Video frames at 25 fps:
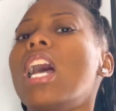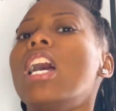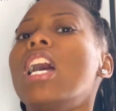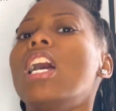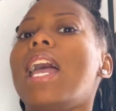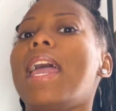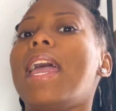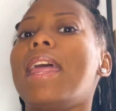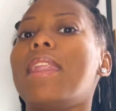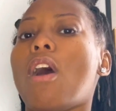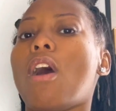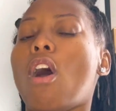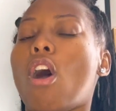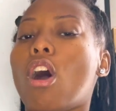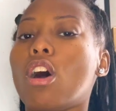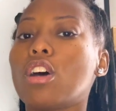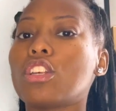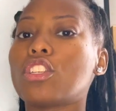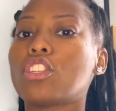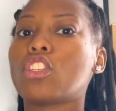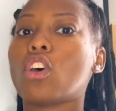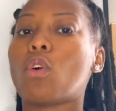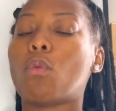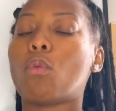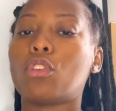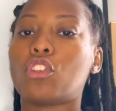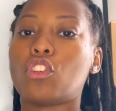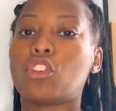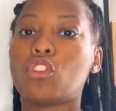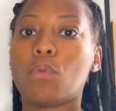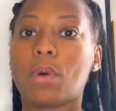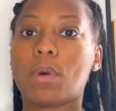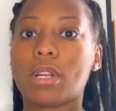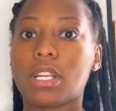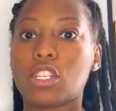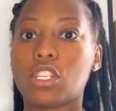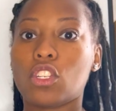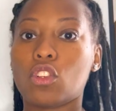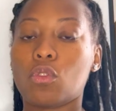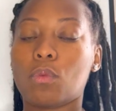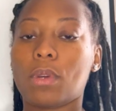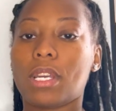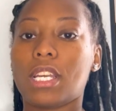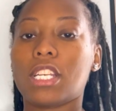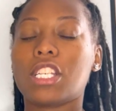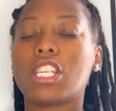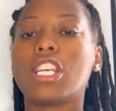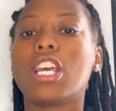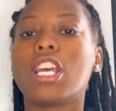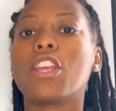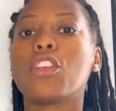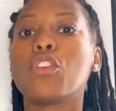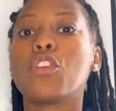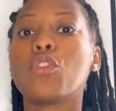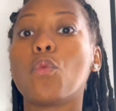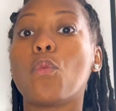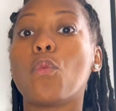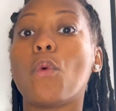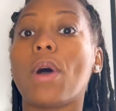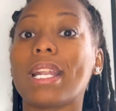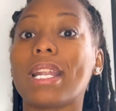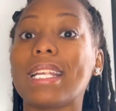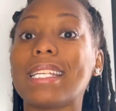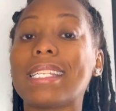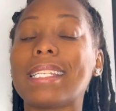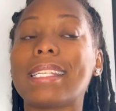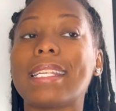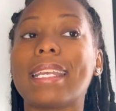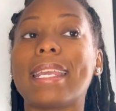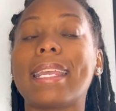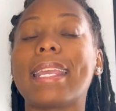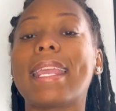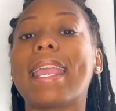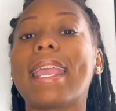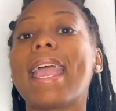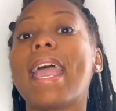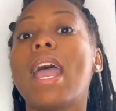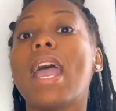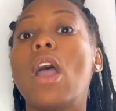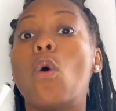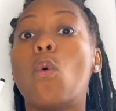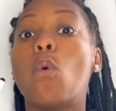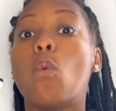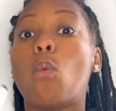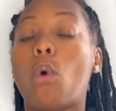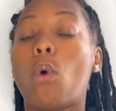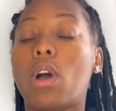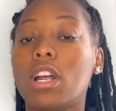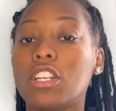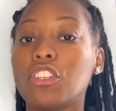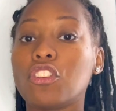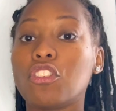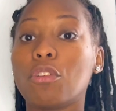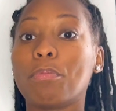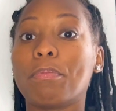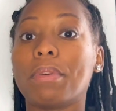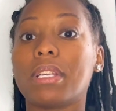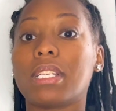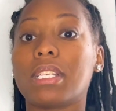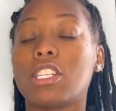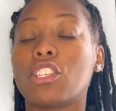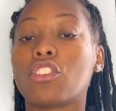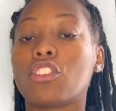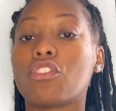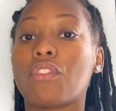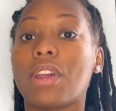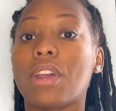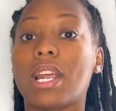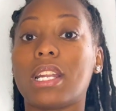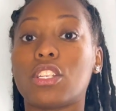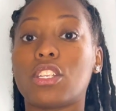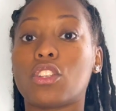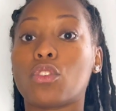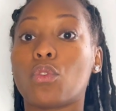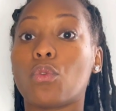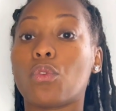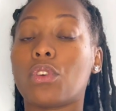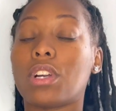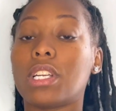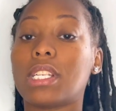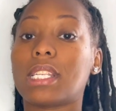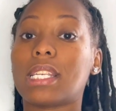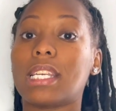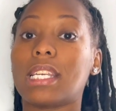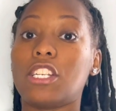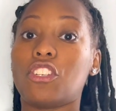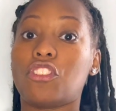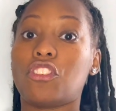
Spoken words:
And also what you want to do is you want to see, once your business credit scores get